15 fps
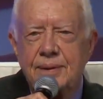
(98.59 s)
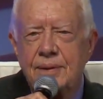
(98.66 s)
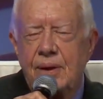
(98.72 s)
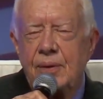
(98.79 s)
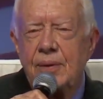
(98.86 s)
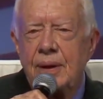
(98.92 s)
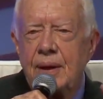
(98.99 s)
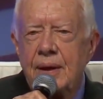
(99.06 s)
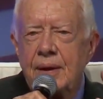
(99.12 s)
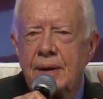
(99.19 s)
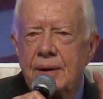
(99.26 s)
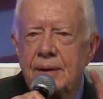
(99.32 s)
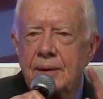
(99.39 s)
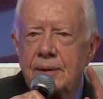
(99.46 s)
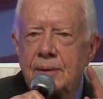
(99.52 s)
So
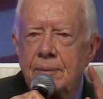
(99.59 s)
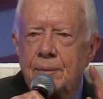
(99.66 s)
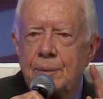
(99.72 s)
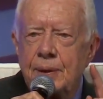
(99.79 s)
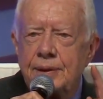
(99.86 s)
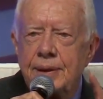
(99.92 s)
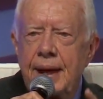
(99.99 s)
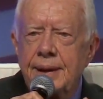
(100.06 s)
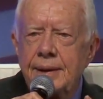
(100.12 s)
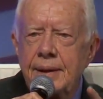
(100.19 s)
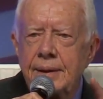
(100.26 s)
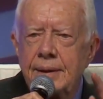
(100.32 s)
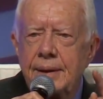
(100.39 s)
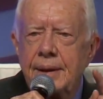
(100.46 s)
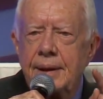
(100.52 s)

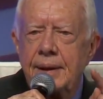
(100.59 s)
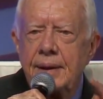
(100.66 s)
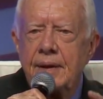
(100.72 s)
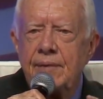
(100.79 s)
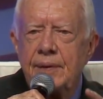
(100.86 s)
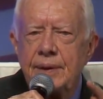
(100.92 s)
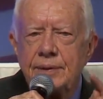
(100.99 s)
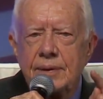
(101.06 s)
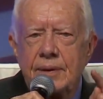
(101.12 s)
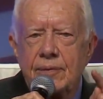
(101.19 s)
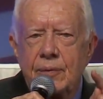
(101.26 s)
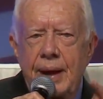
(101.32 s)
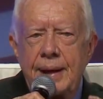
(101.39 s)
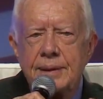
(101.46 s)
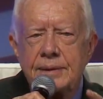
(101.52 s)
protecting the individual
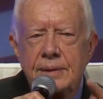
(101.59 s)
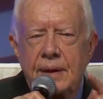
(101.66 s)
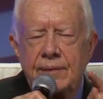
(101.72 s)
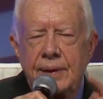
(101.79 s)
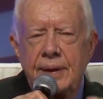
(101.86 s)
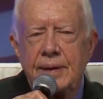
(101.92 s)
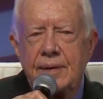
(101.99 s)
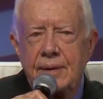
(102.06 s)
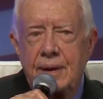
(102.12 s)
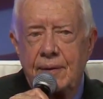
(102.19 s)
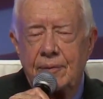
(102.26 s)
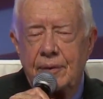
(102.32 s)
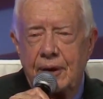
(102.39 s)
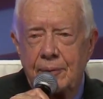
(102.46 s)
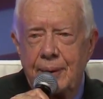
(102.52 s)
rights of
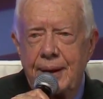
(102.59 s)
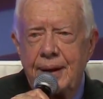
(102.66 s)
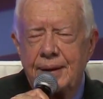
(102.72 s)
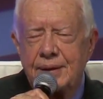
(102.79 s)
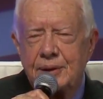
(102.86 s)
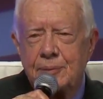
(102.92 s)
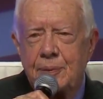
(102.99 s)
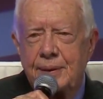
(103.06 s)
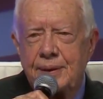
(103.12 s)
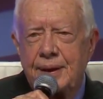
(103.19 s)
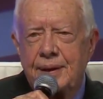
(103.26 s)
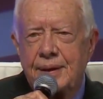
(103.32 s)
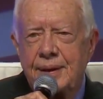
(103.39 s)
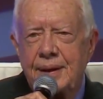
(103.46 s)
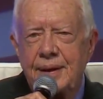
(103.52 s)
Americans,
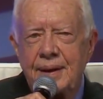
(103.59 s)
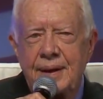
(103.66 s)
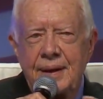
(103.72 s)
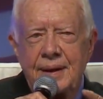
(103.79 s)
particularly